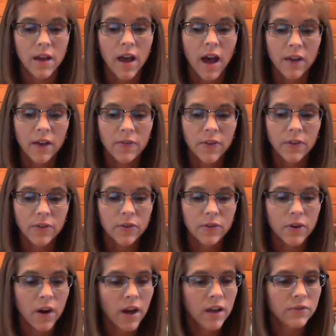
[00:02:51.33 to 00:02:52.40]
I felt the
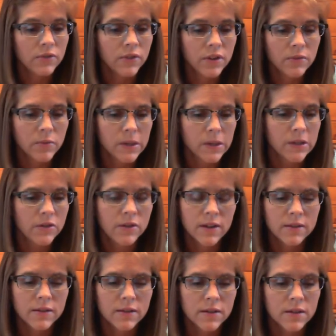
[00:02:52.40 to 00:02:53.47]
cry of liberty
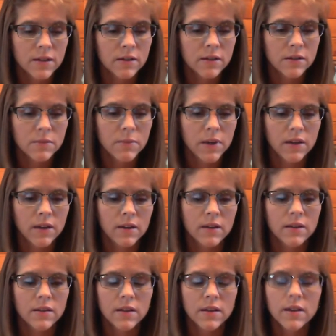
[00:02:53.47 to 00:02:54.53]
just to be
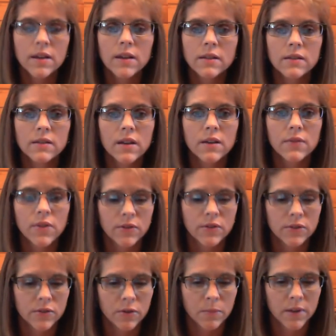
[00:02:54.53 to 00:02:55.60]
the hiss of the
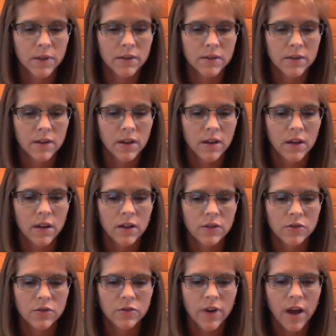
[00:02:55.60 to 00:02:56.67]
serpent, to
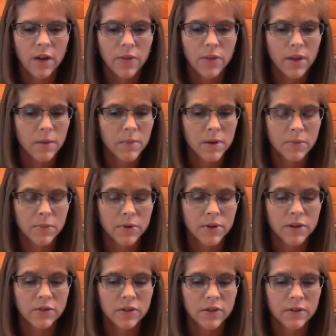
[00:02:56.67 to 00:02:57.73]
drown them in
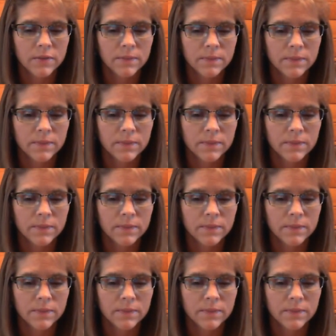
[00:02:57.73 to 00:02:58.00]
perdition.